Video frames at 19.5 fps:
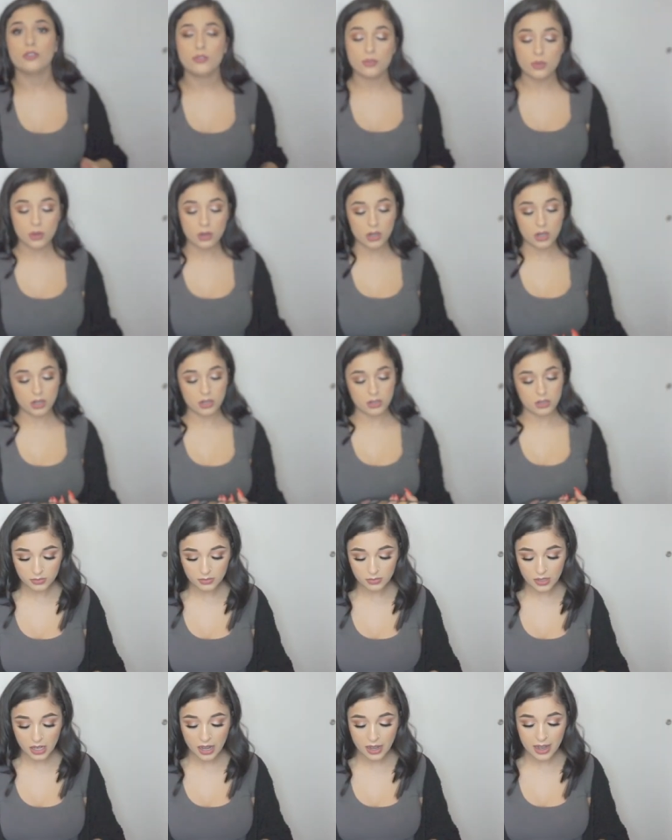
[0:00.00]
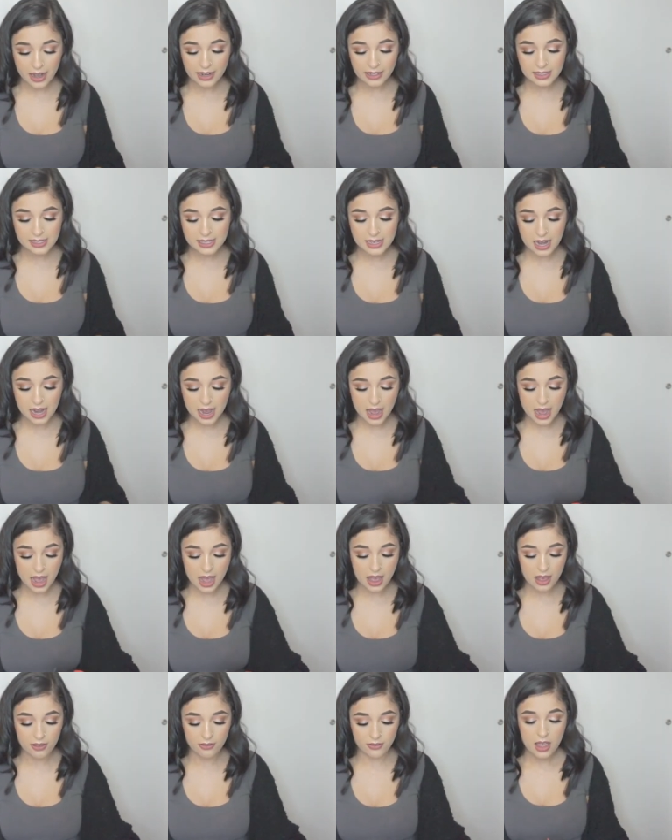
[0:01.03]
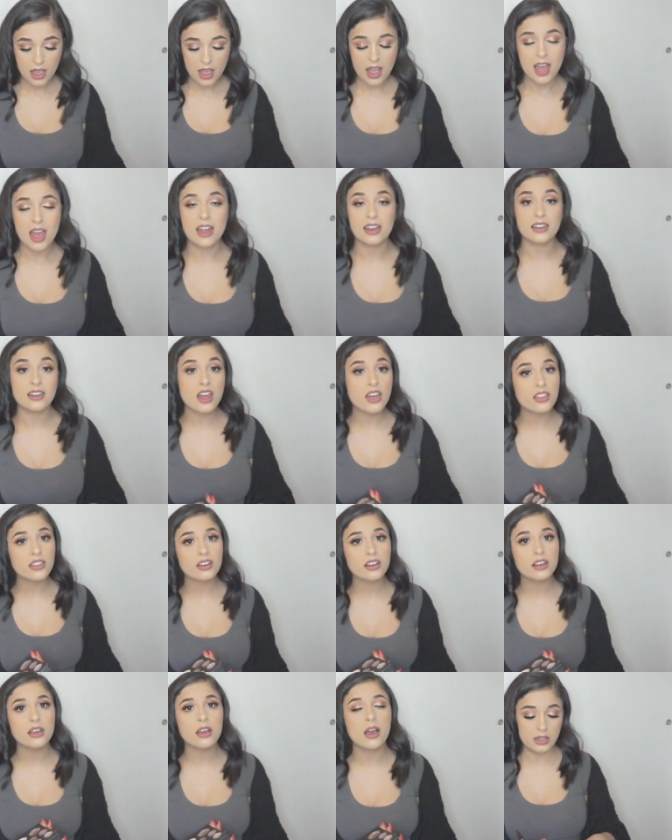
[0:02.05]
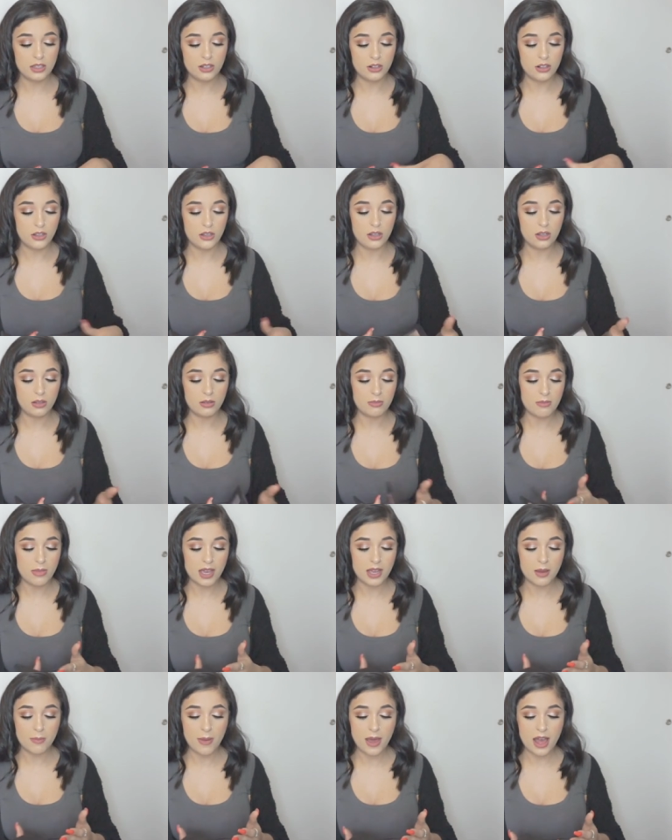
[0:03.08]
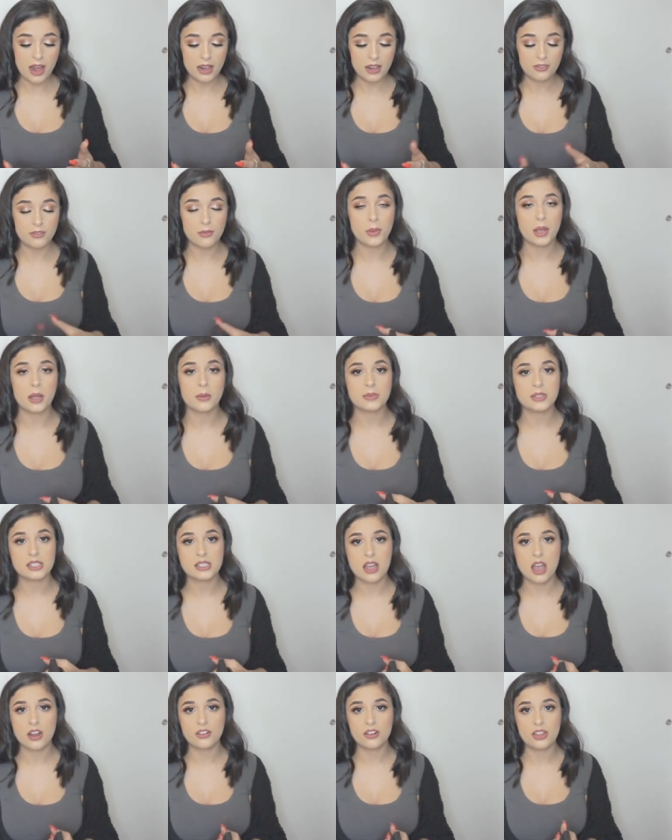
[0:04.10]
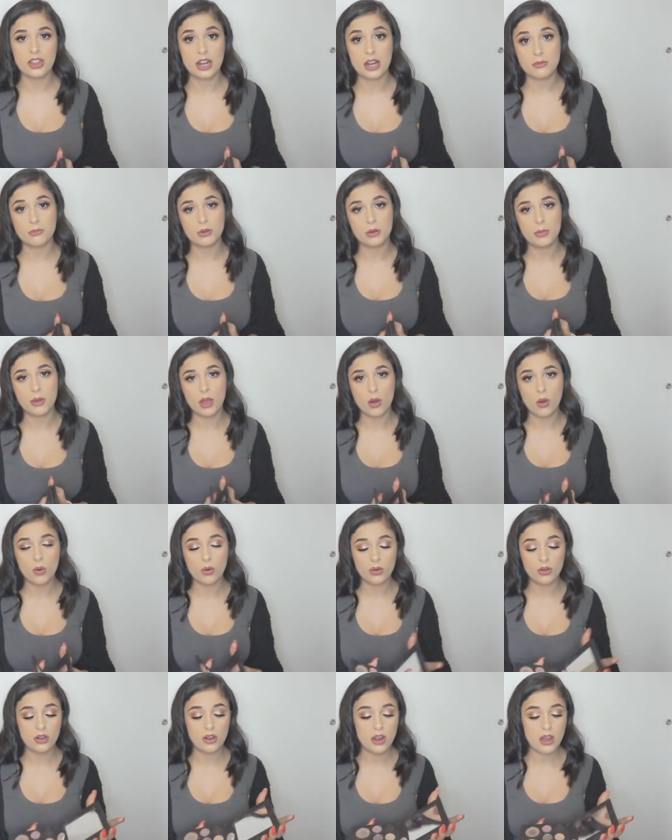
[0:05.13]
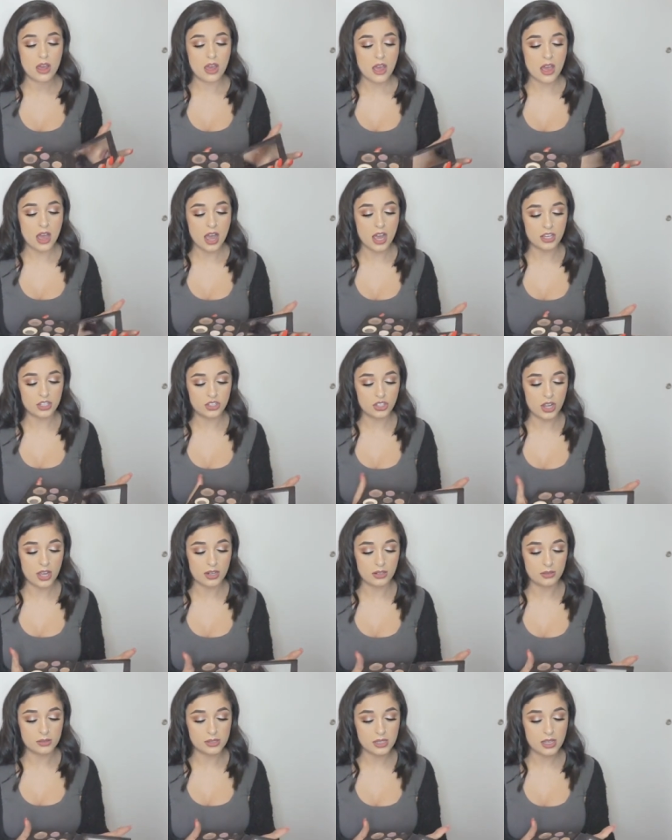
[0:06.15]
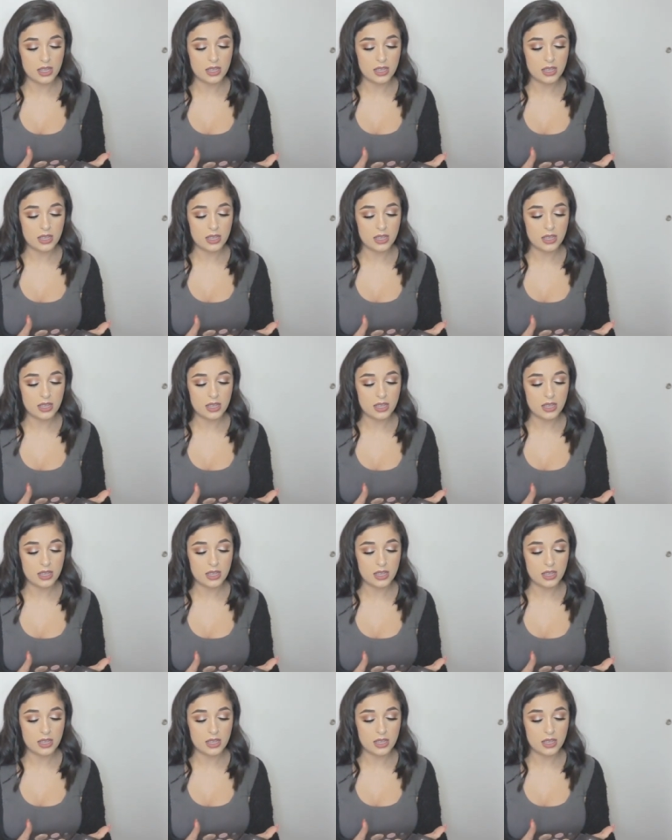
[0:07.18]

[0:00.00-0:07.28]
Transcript: the floor. Next, I have another little makeup palette from Makeup Designer that I put my own eyeshadows